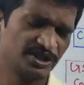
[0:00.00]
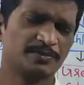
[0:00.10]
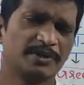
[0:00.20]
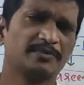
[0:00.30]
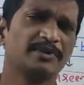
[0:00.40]

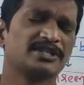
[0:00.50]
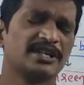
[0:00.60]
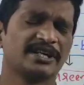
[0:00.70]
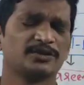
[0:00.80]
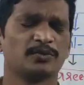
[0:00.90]
these
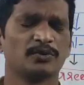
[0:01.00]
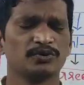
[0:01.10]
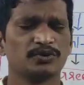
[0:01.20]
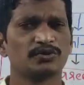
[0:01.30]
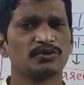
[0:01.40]
pigments are
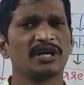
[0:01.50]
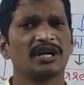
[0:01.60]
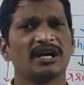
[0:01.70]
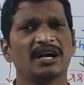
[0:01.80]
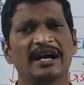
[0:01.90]
exposed to
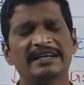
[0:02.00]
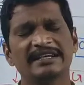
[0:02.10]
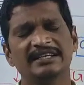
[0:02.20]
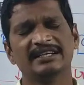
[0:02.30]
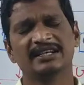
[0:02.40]
the
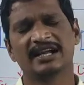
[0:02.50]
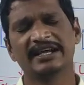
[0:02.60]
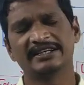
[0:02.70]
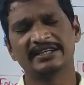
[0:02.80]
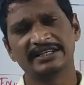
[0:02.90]
high
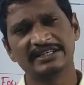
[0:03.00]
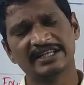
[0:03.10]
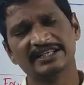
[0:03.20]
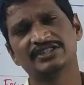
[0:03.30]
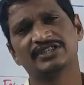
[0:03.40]
light
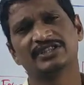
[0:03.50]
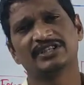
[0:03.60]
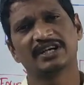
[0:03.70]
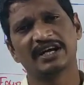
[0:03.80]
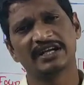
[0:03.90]

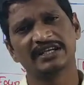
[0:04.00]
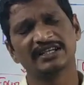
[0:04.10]
intensity,